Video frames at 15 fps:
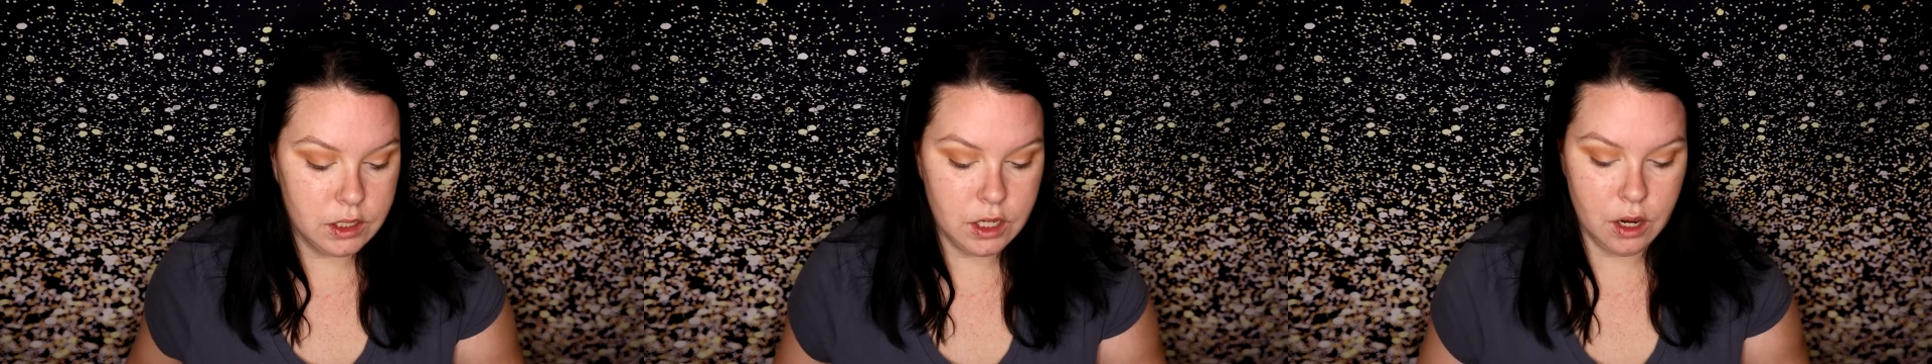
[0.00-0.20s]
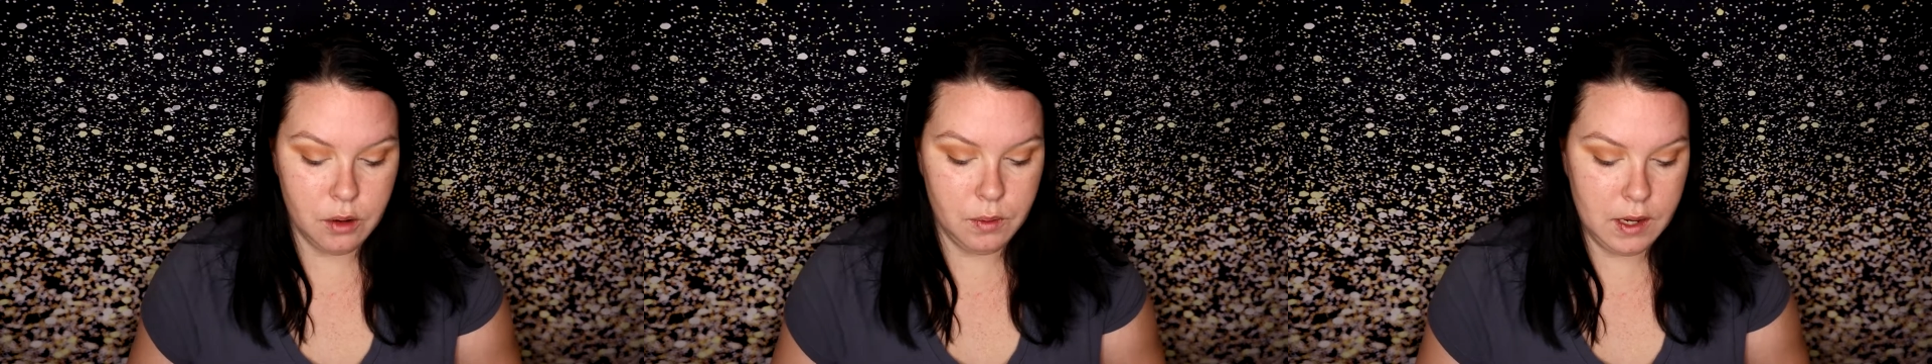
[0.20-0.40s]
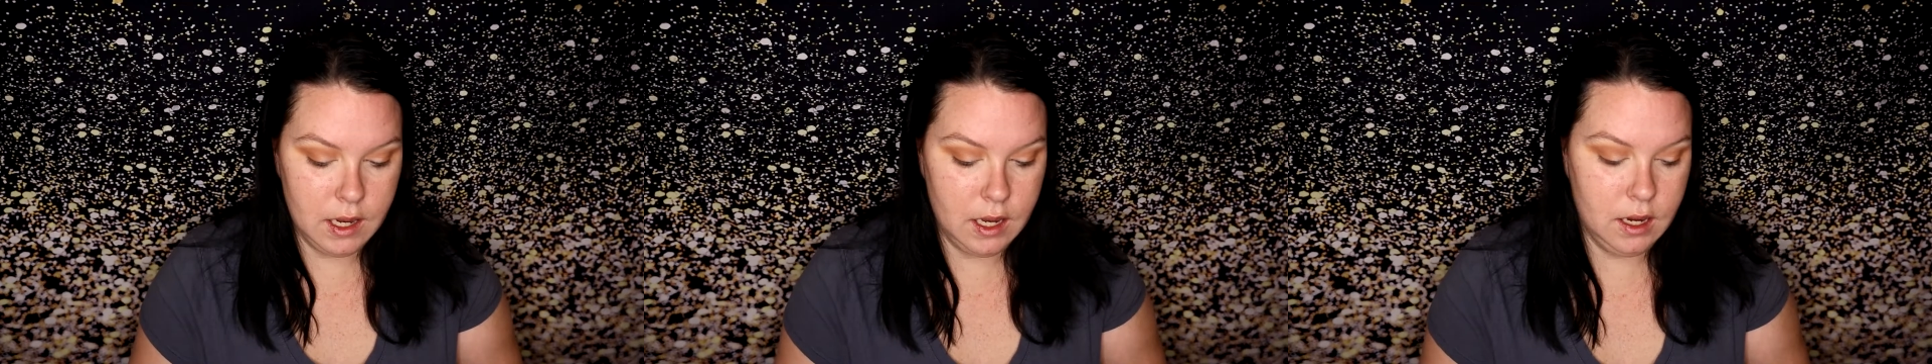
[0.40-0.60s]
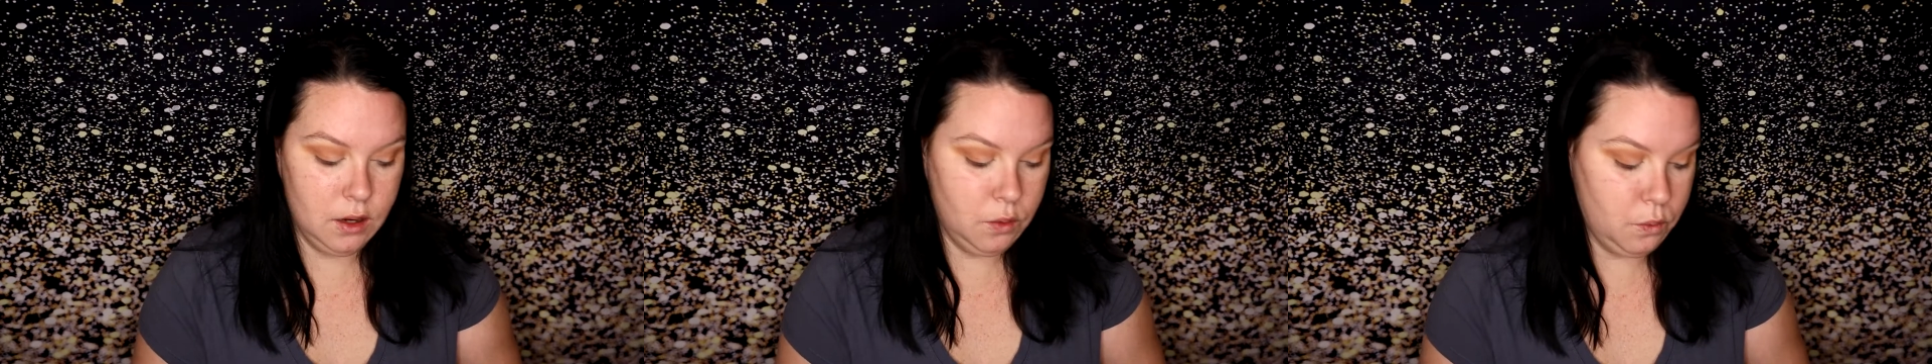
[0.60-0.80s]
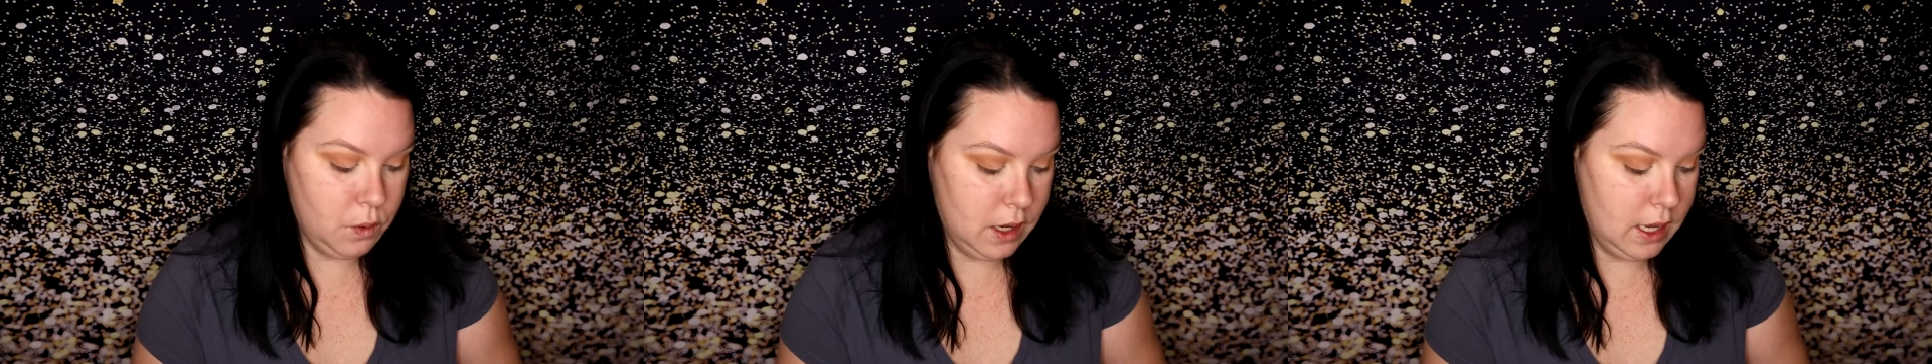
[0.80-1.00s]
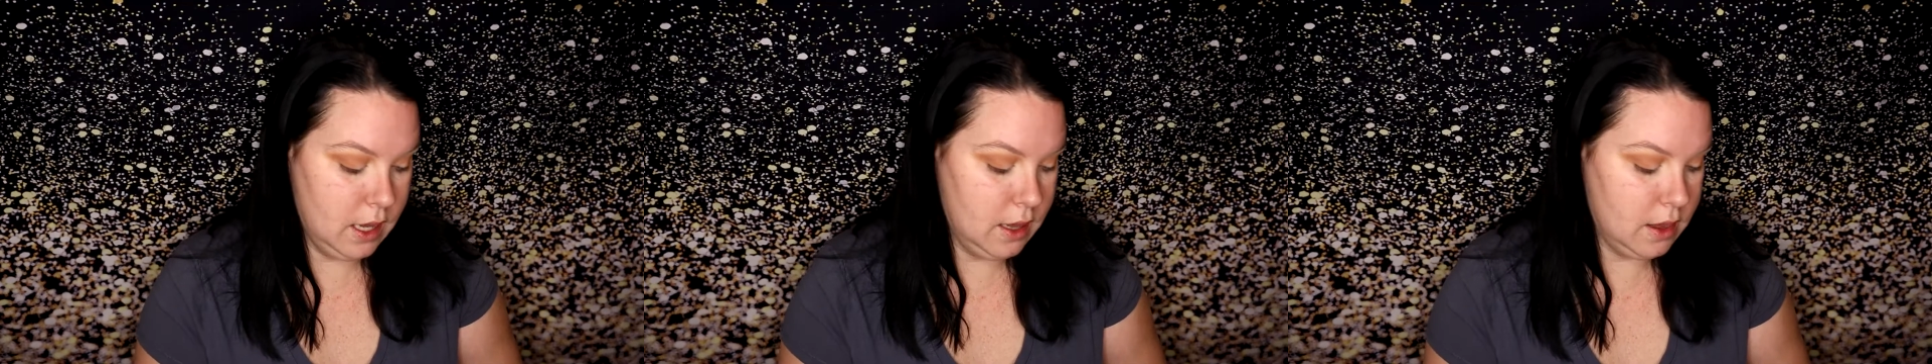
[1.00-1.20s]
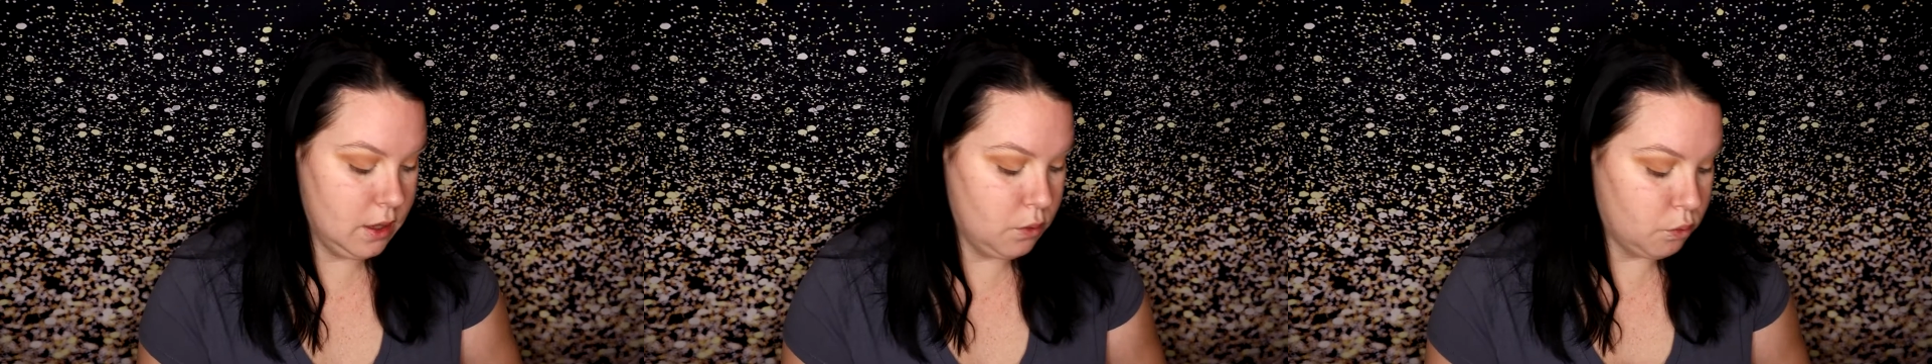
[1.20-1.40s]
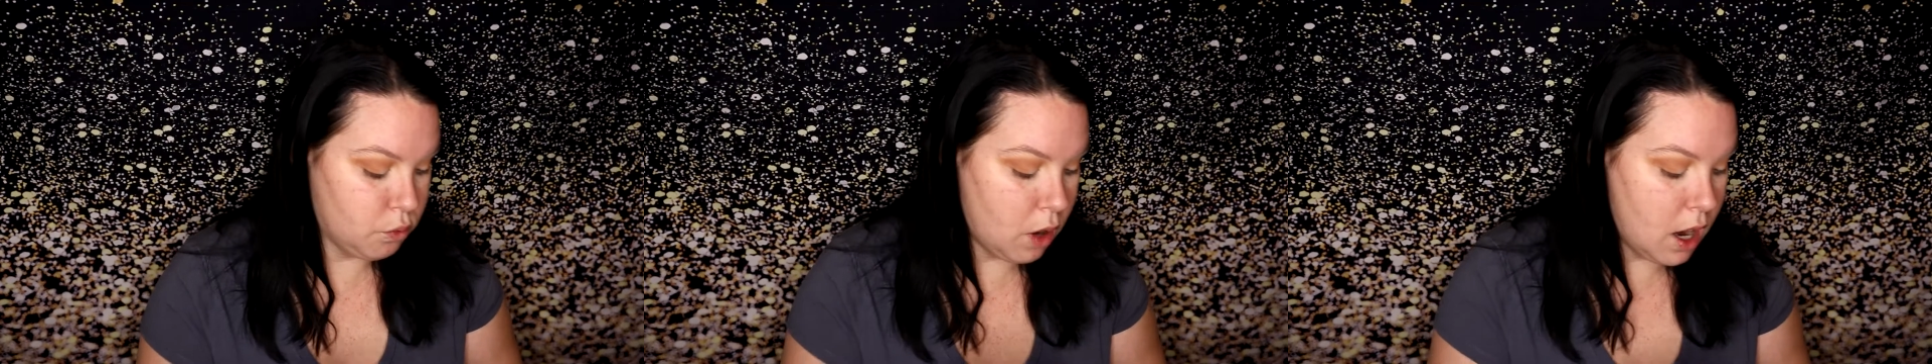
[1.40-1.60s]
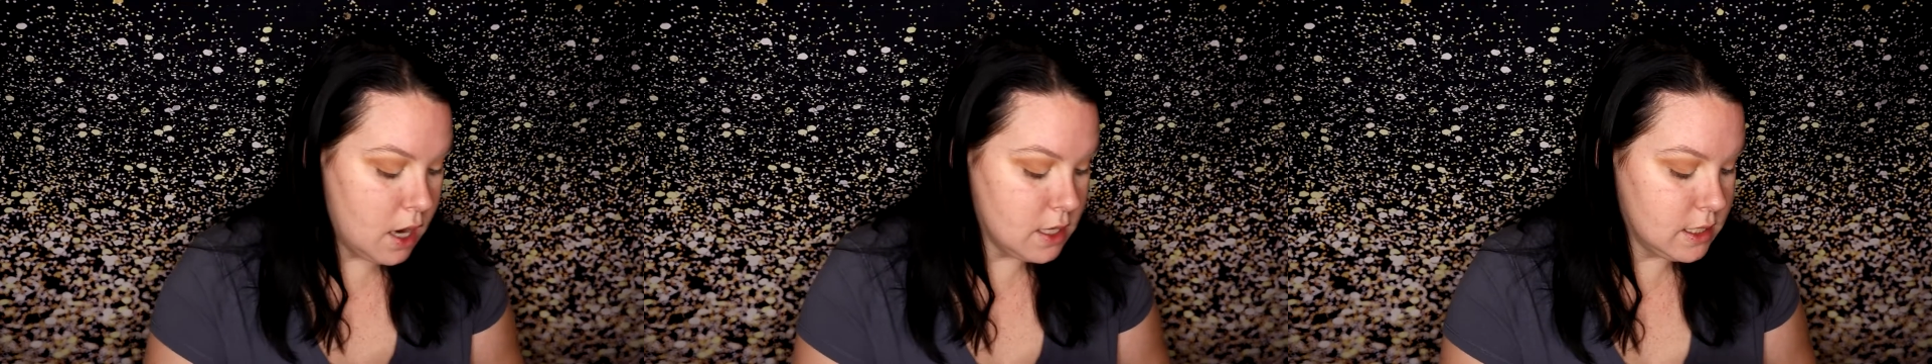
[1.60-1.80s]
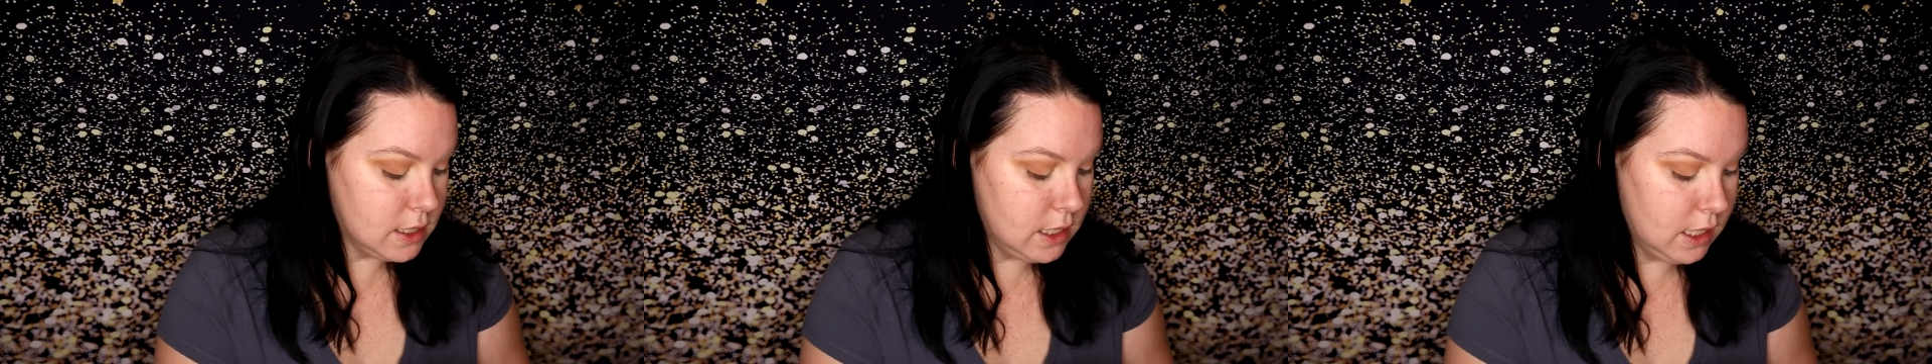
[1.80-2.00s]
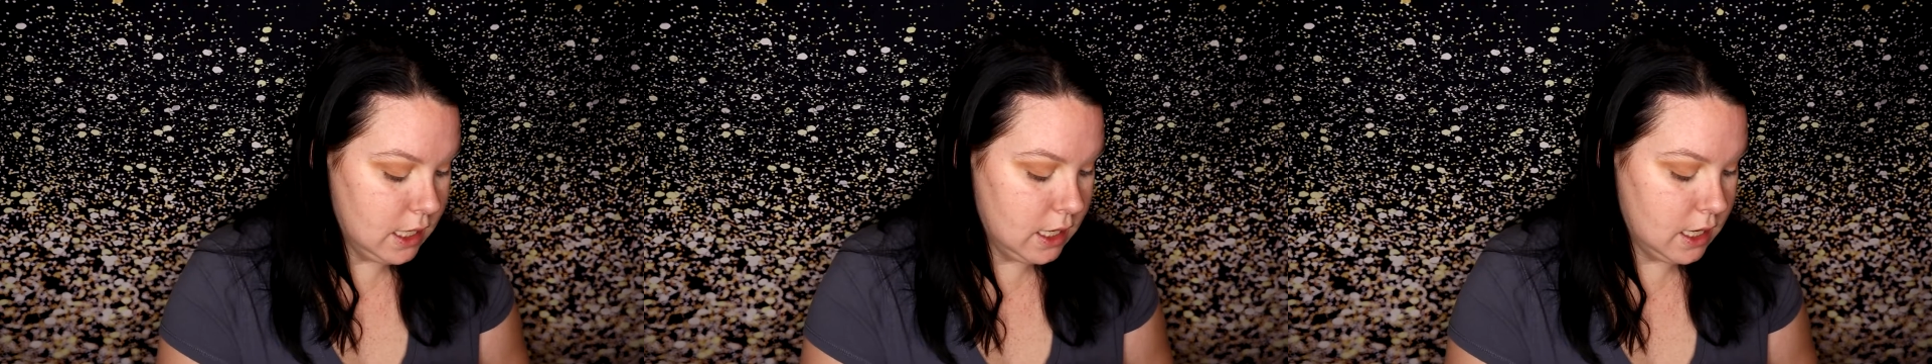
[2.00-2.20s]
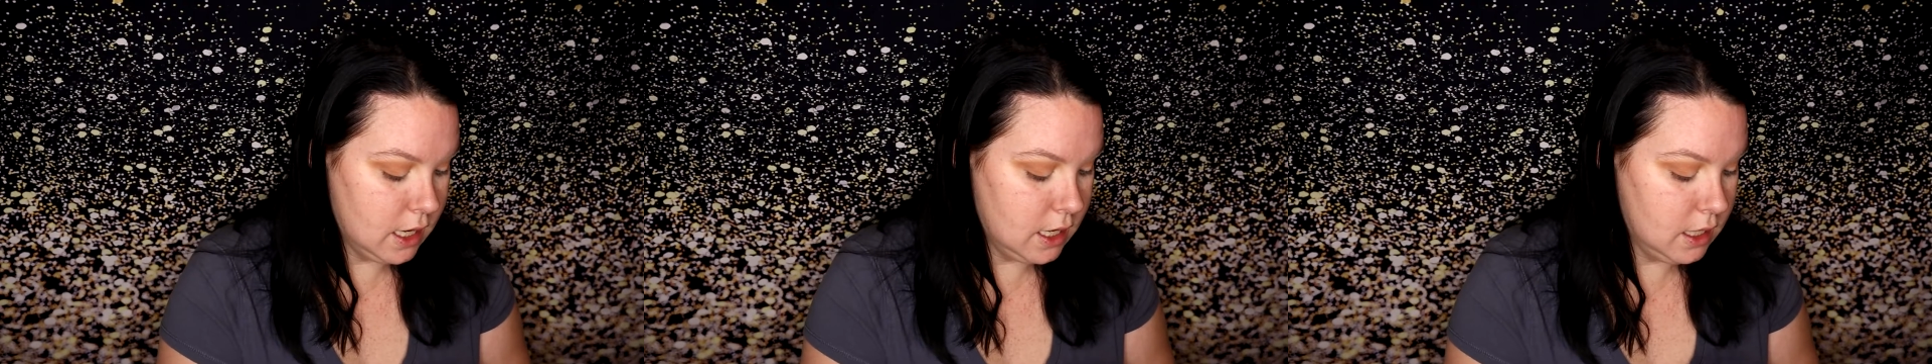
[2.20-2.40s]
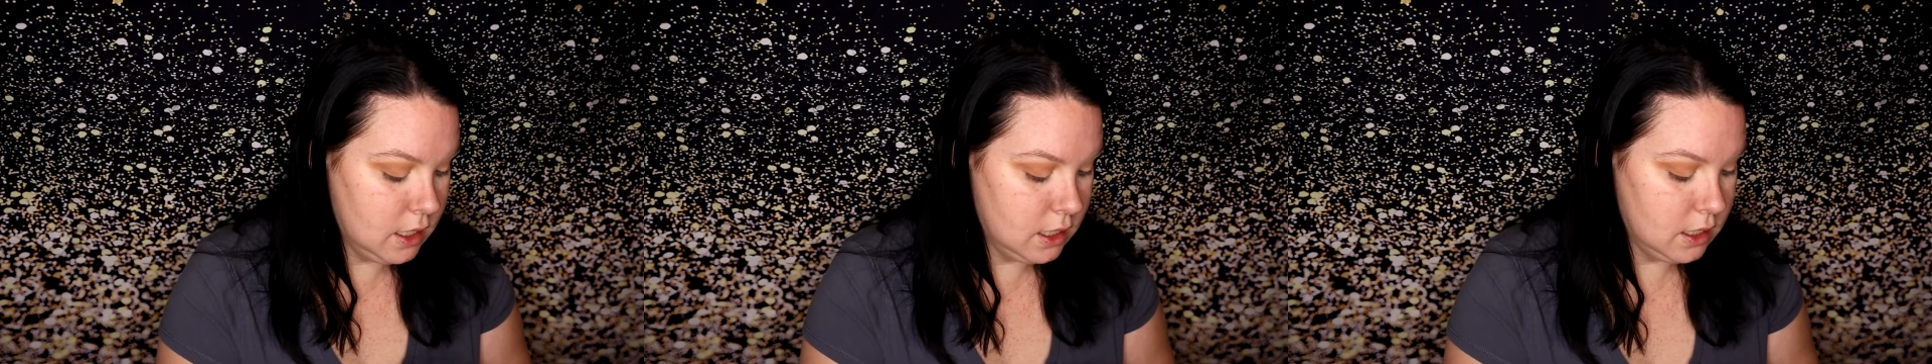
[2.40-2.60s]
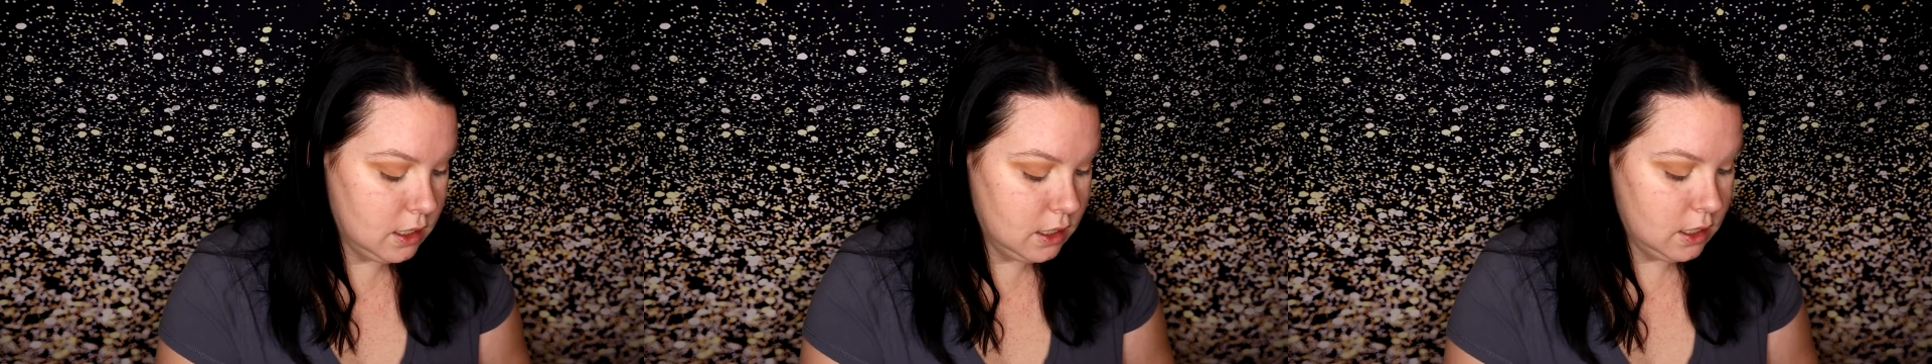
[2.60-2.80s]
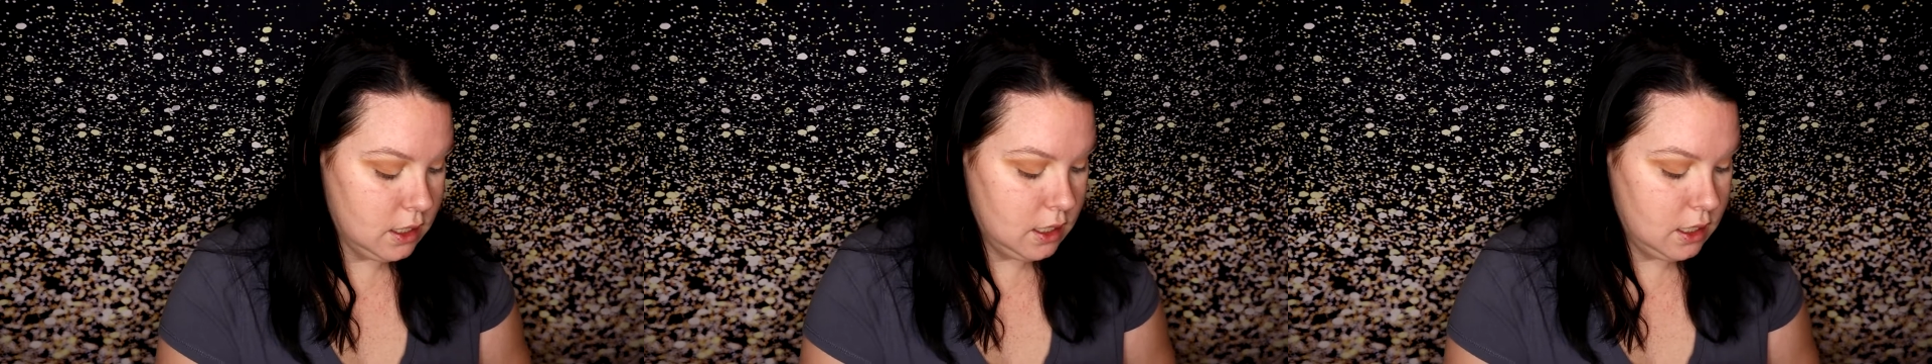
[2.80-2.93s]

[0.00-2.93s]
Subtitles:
go in with raw sienna